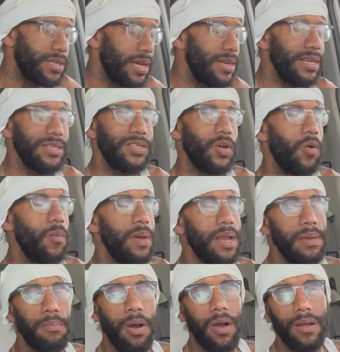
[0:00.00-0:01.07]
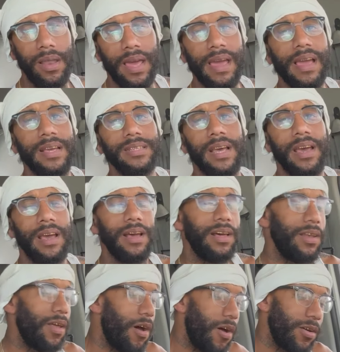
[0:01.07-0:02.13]
i did so many parlays
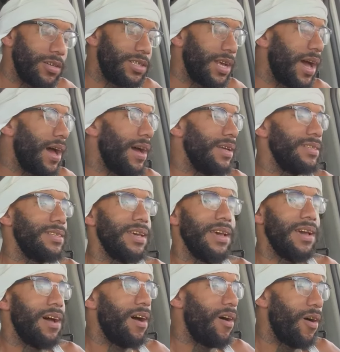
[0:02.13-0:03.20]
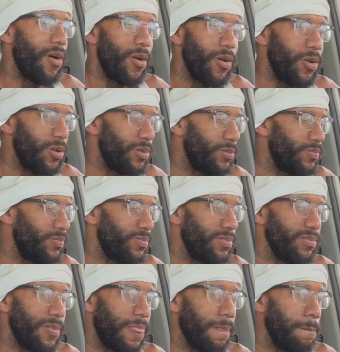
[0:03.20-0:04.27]
long shots um
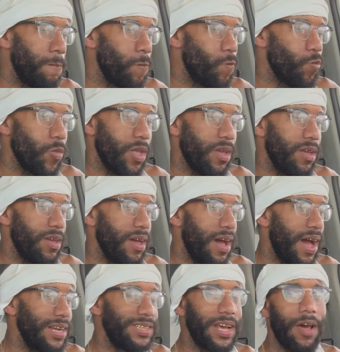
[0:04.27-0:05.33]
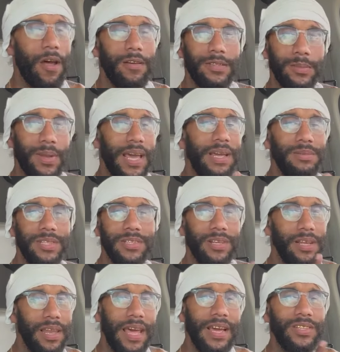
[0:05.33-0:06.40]
I shot off some laser,
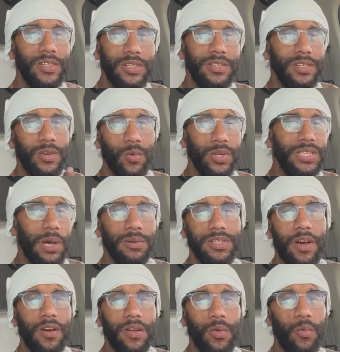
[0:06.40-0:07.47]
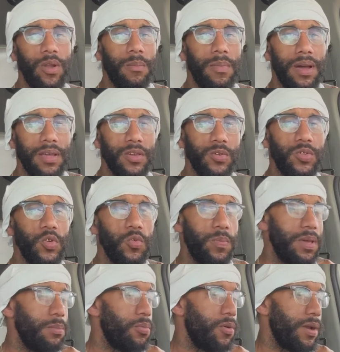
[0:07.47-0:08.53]
lasers, which I was talking to one of my YouTube
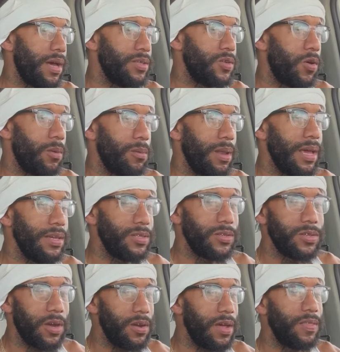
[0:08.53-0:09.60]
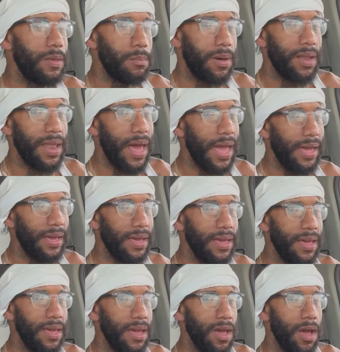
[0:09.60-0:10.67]
people, and I told him lasers are nothing but like
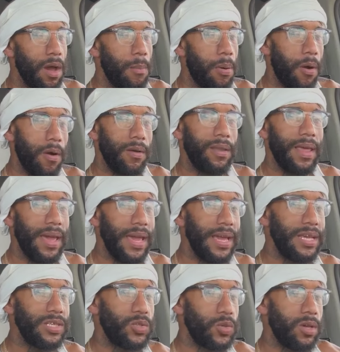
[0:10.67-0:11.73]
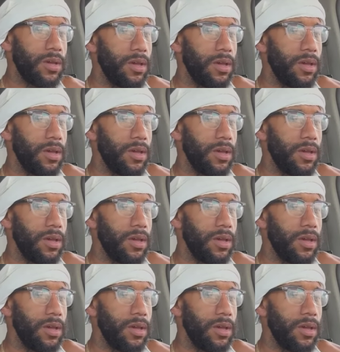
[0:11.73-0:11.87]
parlays